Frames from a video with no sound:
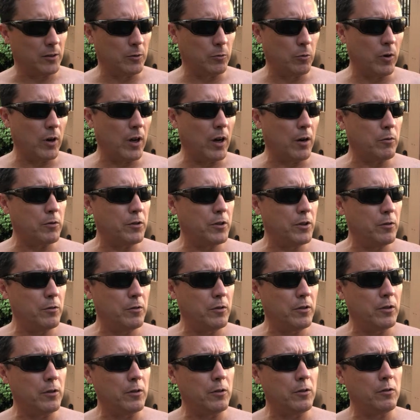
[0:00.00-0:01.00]
what I was
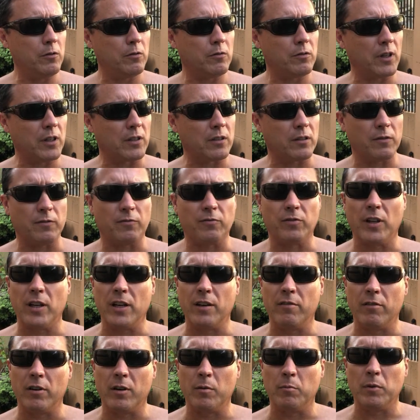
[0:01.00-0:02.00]
used to. That's the
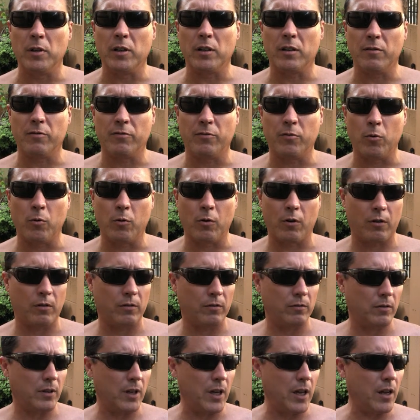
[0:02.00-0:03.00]
flavor I'm looking for,
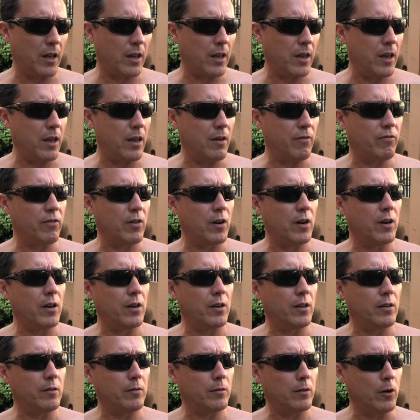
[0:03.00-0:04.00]
and I can't
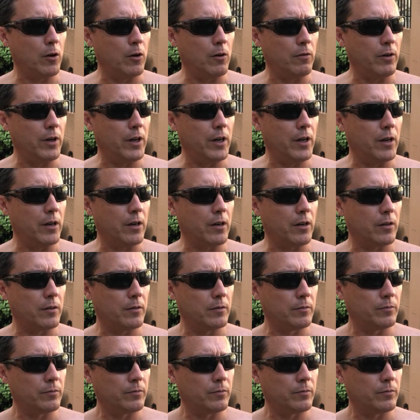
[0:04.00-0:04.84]
find it over here.